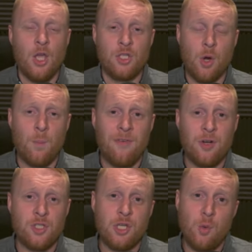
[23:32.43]
So moving
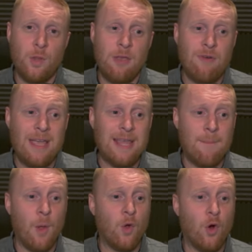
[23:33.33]
on to the raid
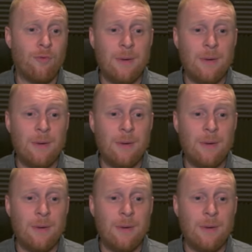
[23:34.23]
then, Molten Core